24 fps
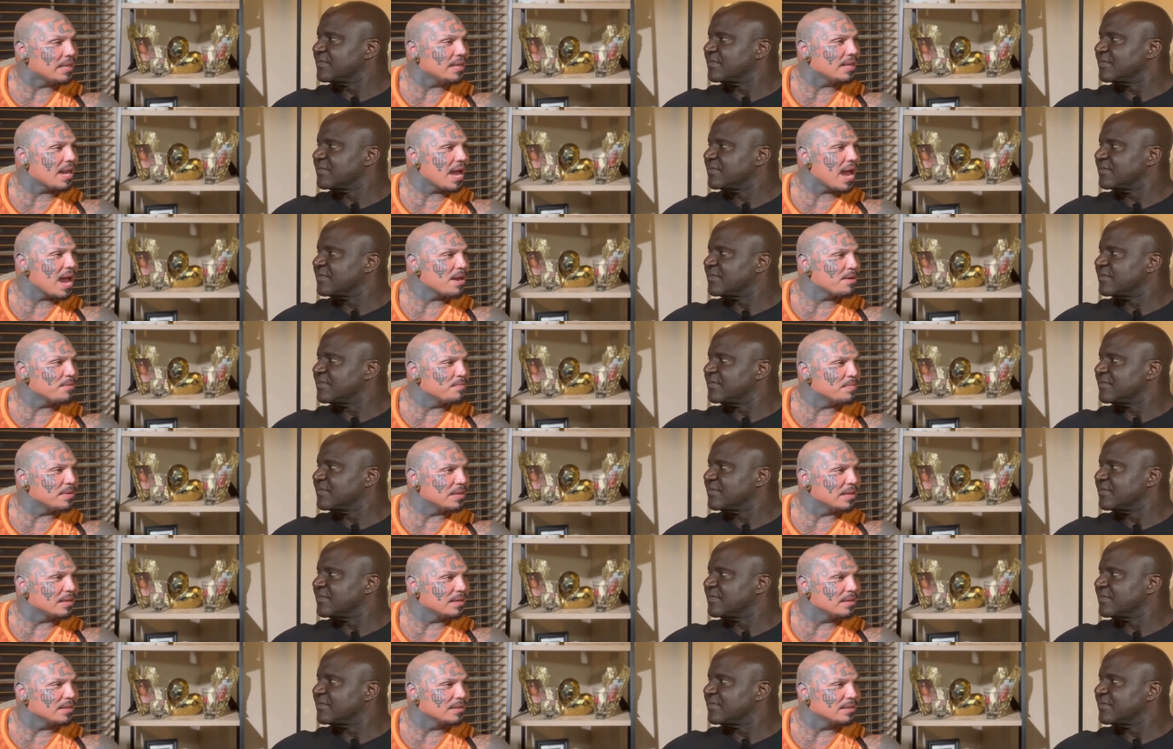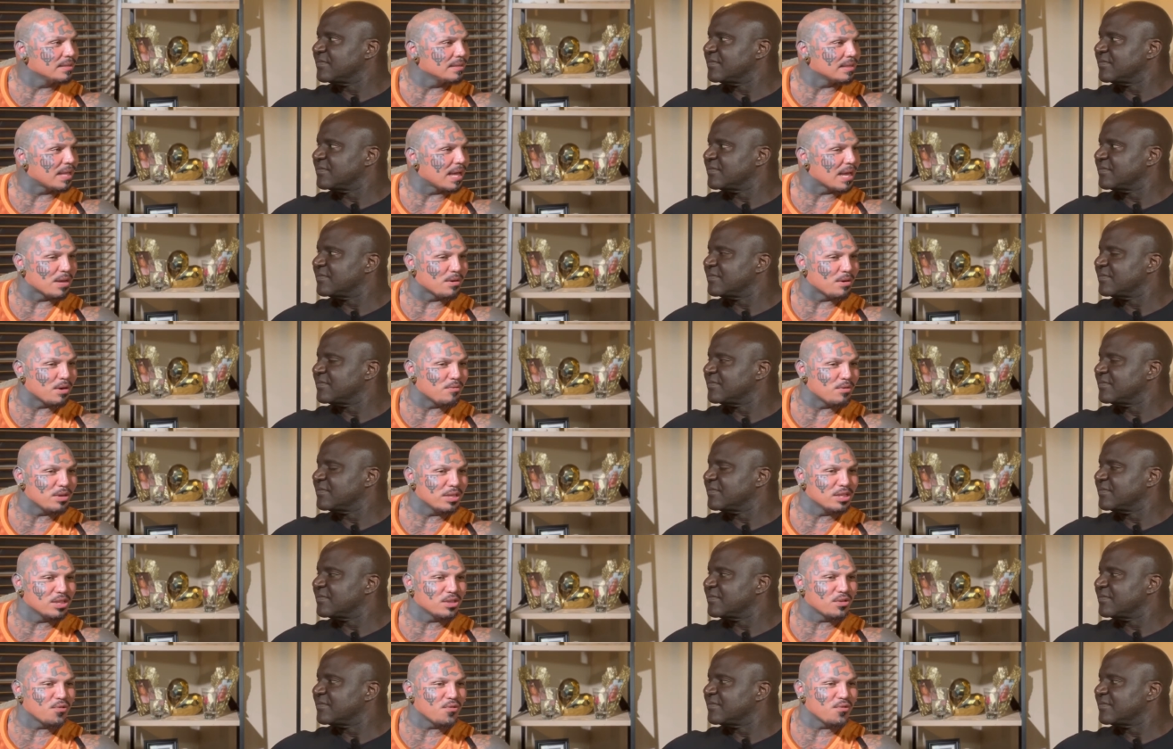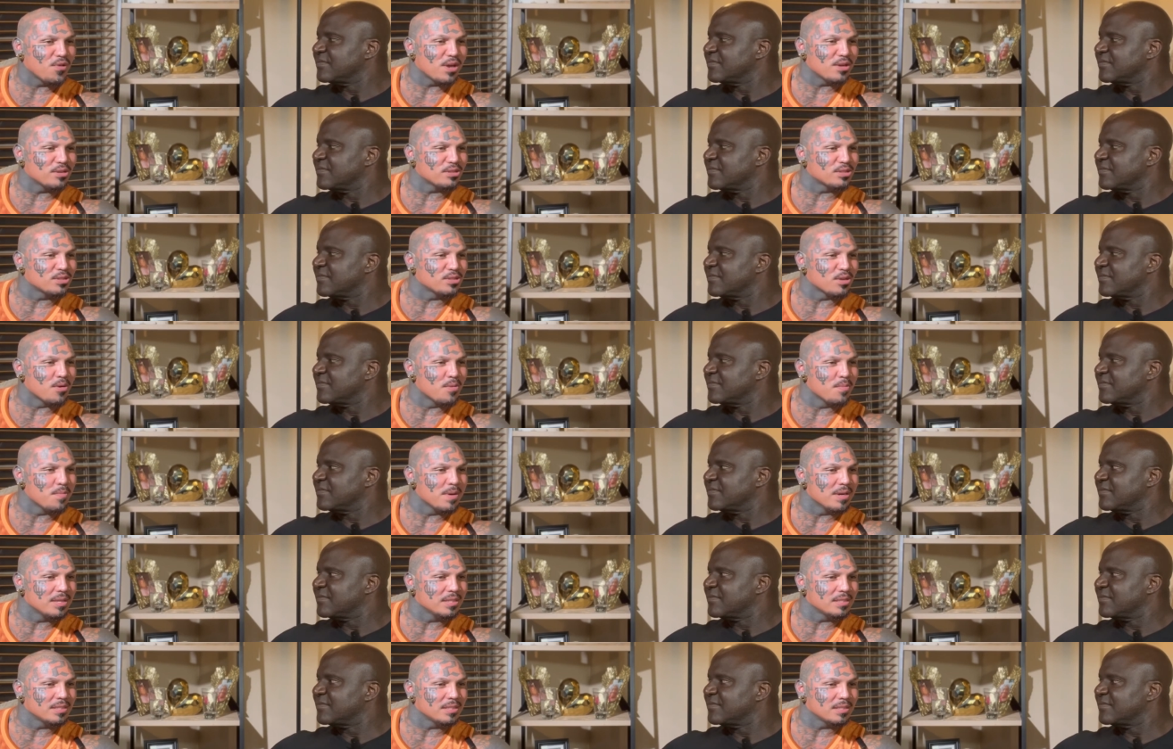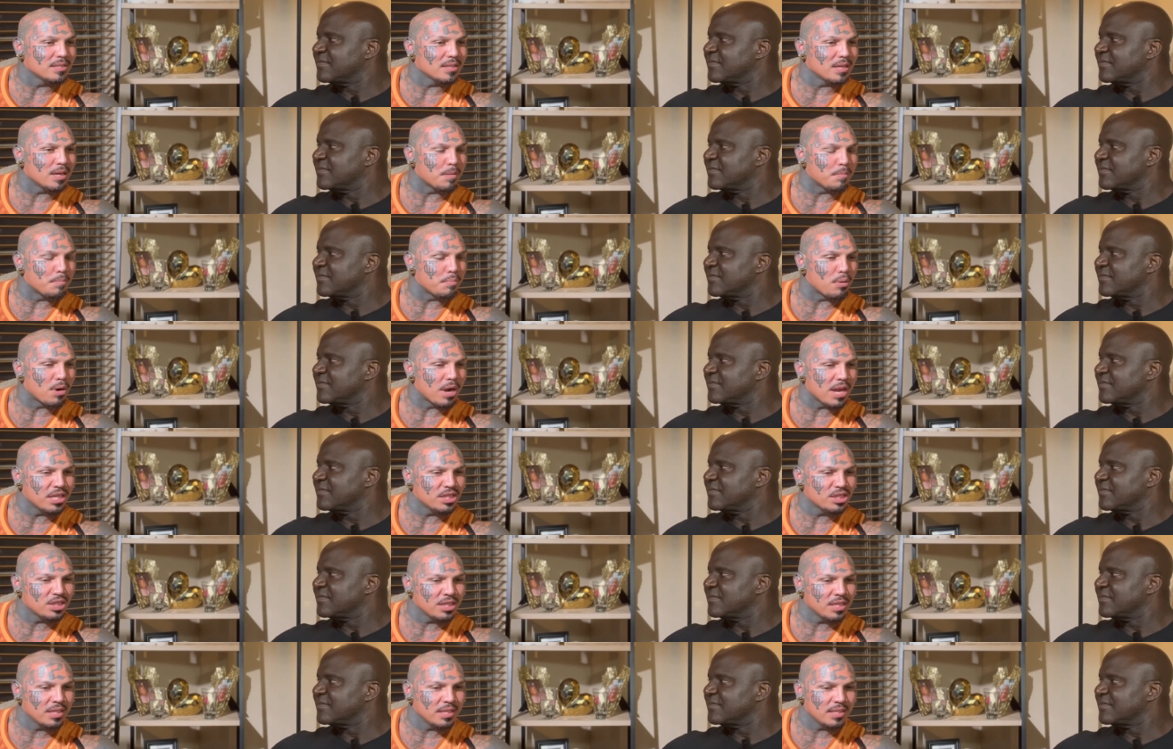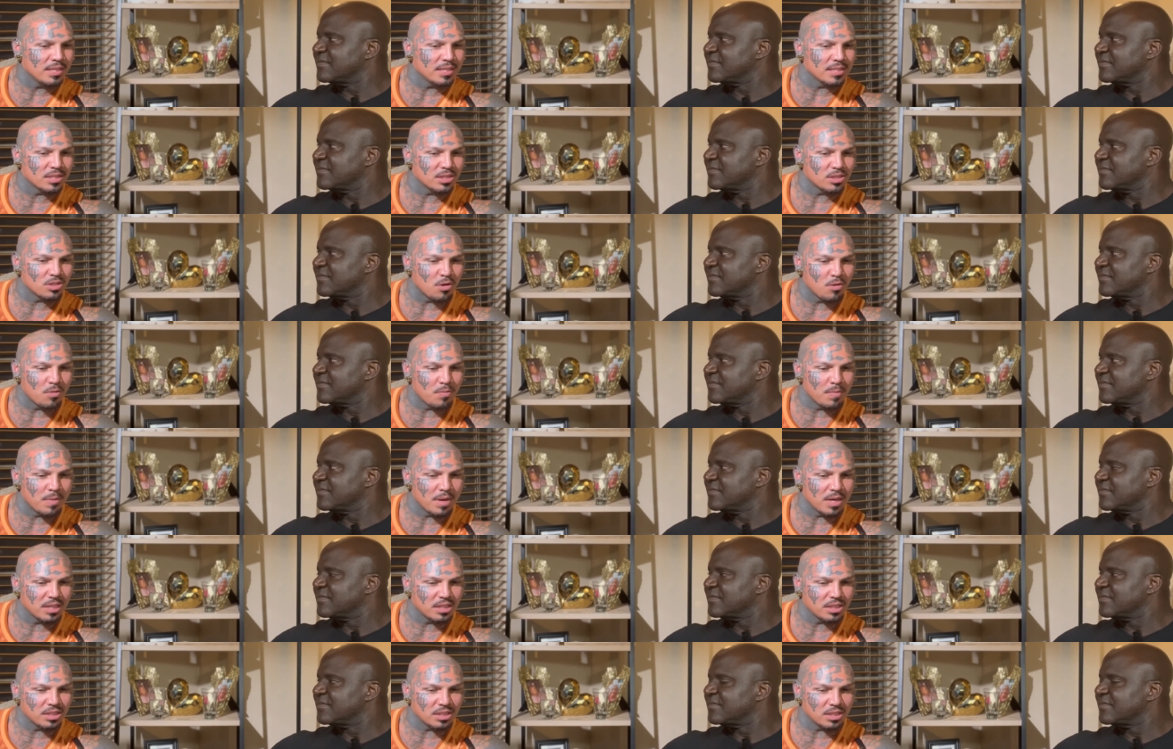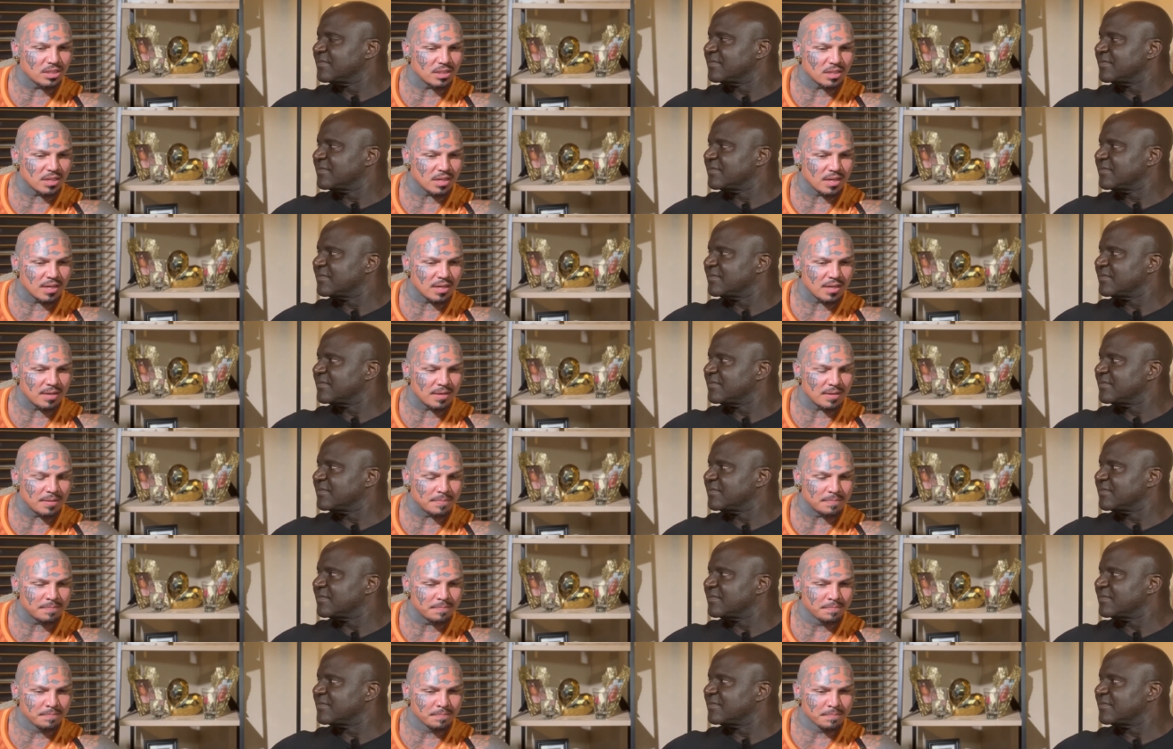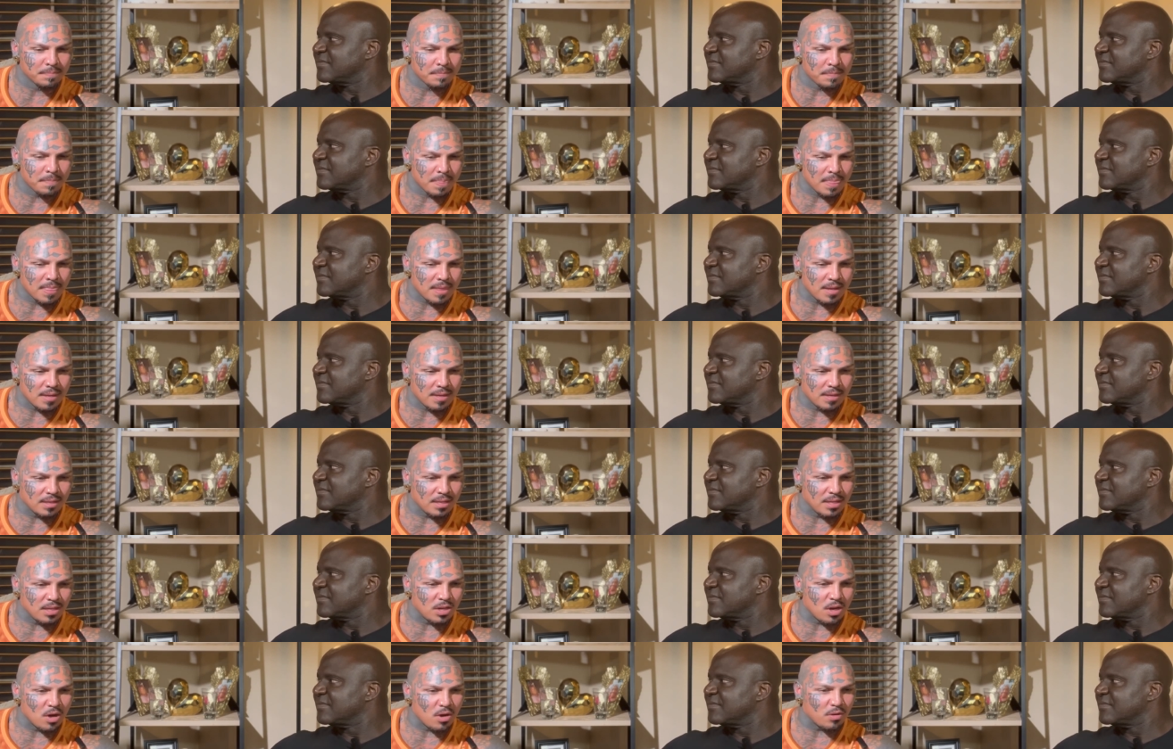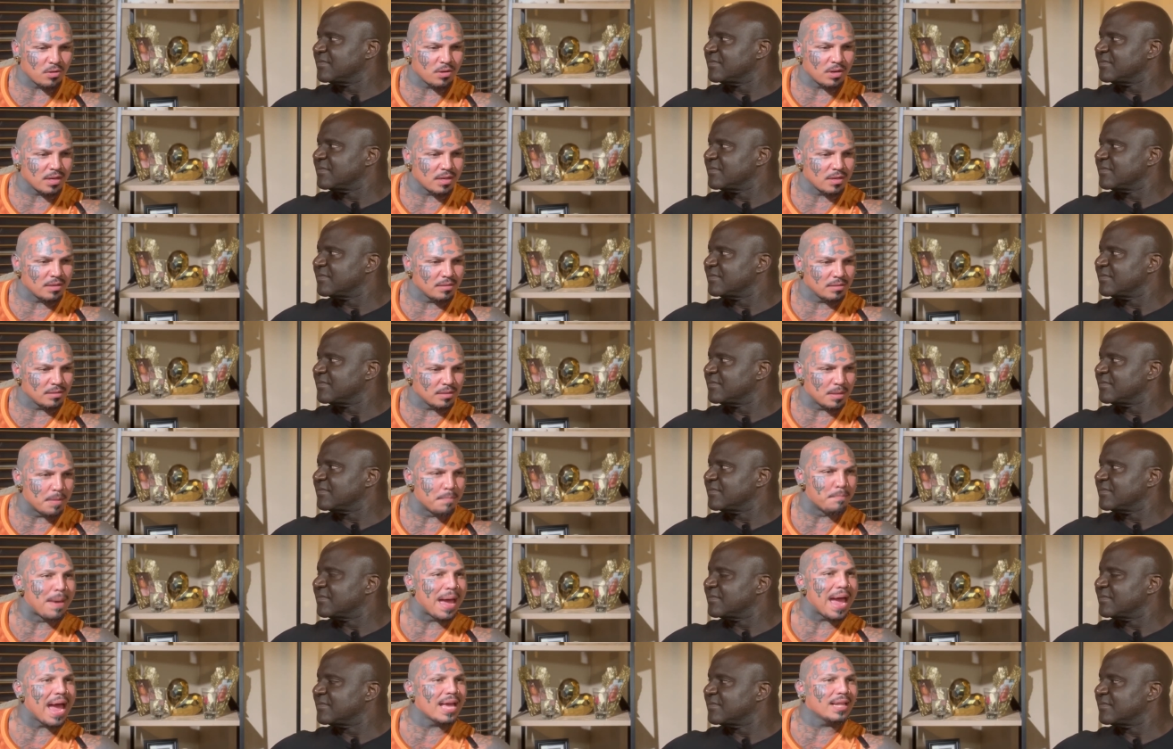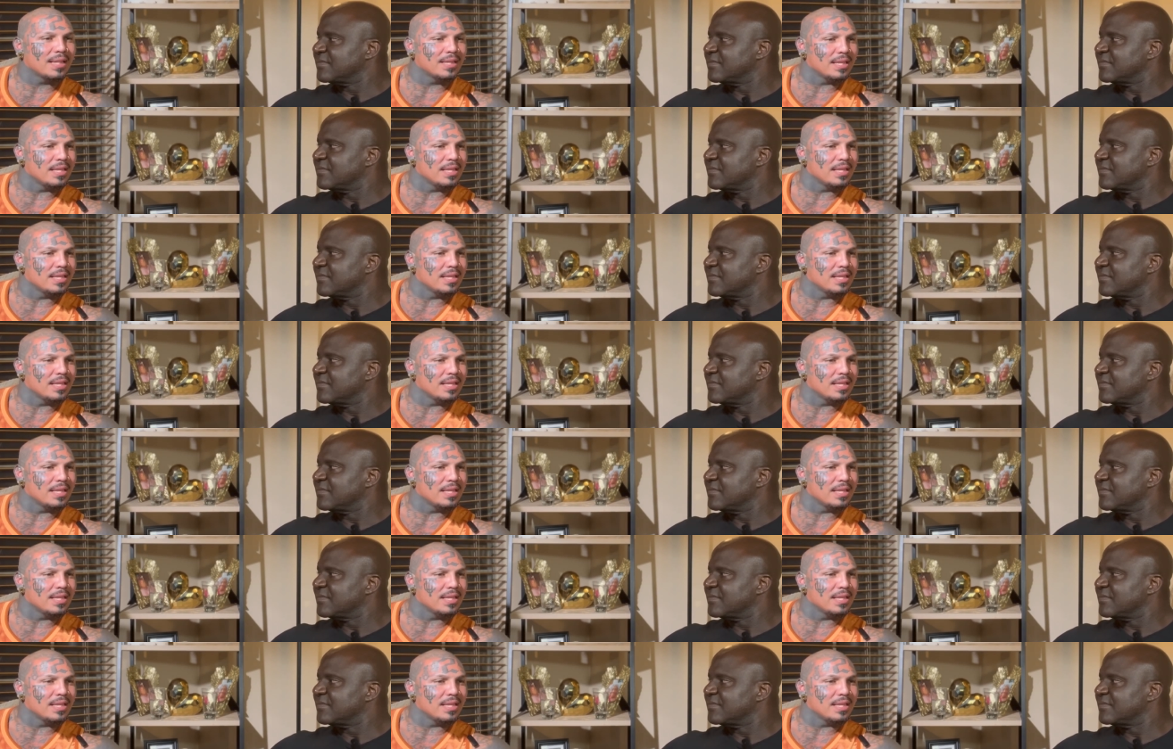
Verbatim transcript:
Speaker 1: it out of me. Like, but we just felt so much oppression and so much, um, you know, the bad